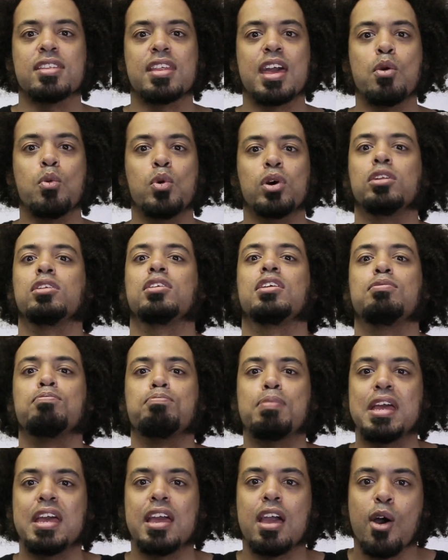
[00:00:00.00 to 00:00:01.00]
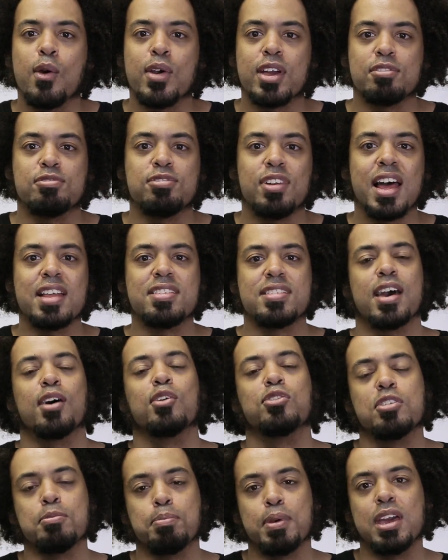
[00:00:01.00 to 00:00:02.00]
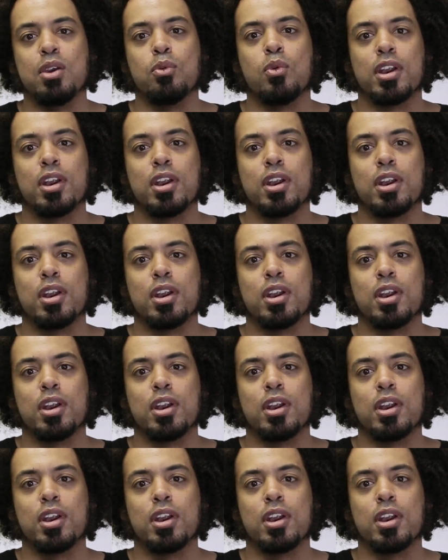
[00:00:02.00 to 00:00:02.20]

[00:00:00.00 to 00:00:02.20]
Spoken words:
they will be going flat out to beat